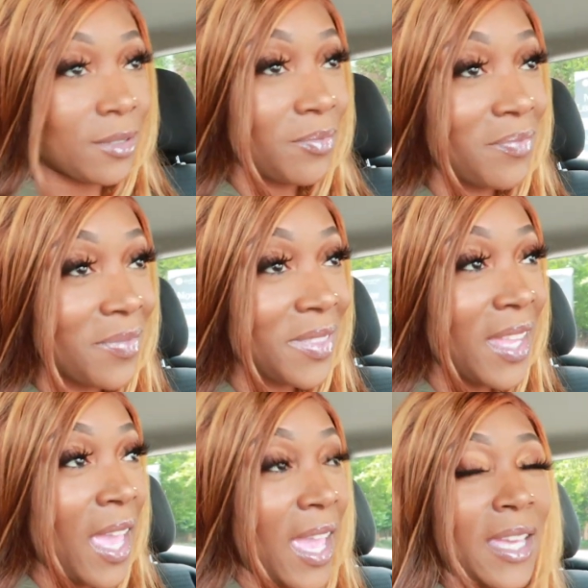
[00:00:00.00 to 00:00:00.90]

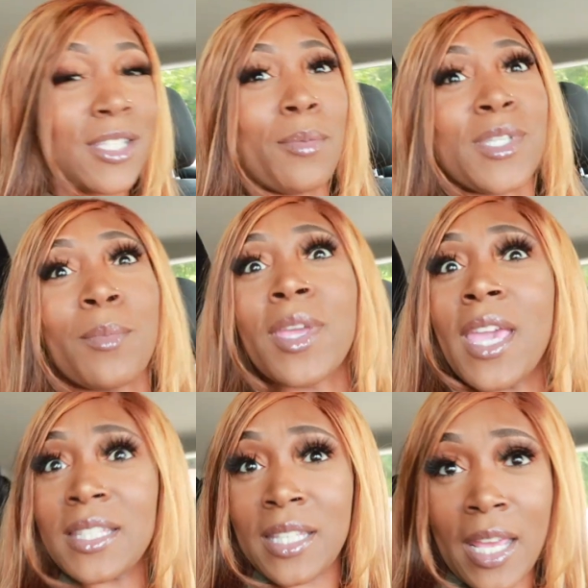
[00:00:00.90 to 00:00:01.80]
And he told me some
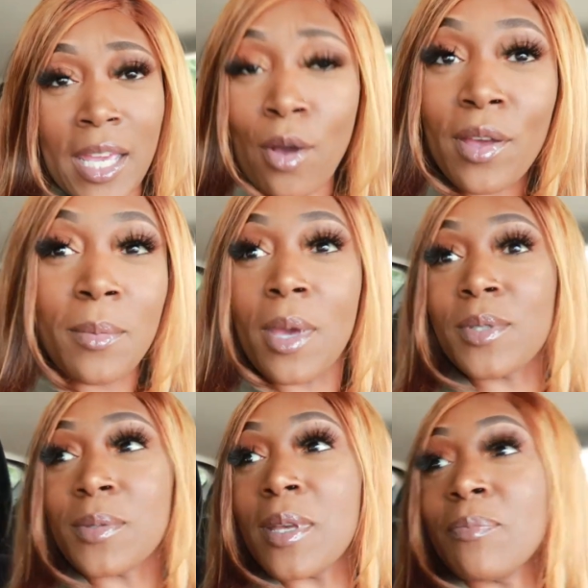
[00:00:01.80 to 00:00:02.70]
yesterday he gonna hit me
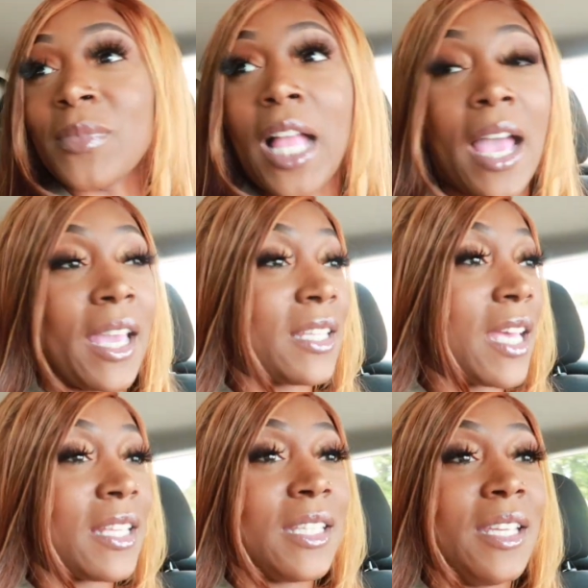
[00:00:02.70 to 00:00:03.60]
up to some I
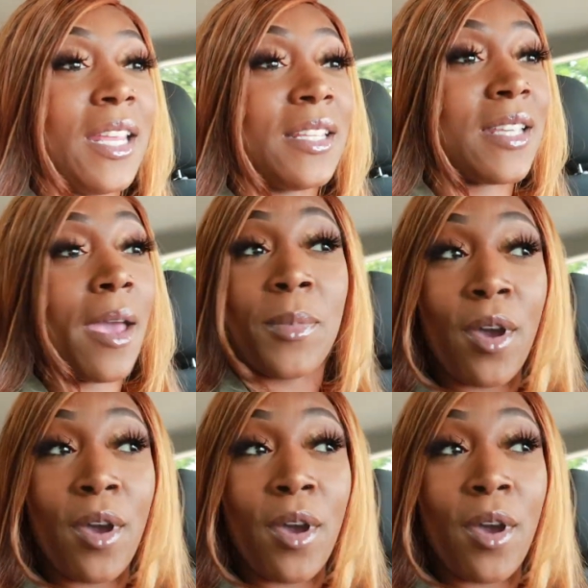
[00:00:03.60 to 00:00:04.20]
guess I see you another time.